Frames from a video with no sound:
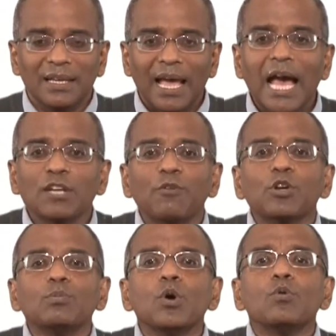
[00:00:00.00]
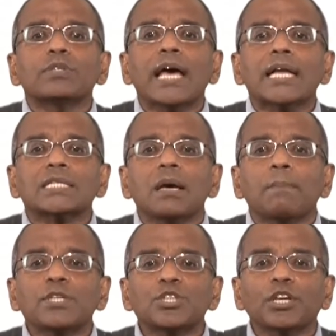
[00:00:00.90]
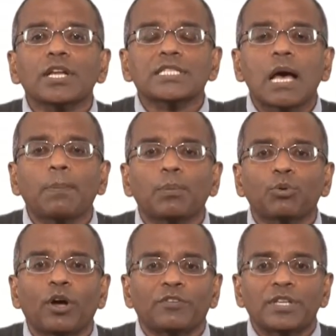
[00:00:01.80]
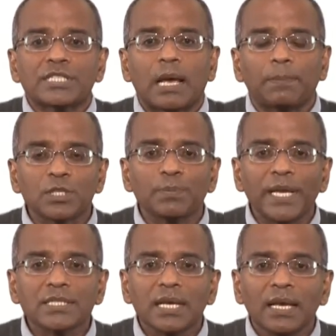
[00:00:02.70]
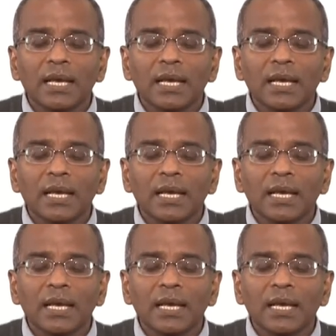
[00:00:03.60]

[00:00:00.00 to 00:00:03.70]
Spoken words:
And if we remove that particular sample point from the sample space,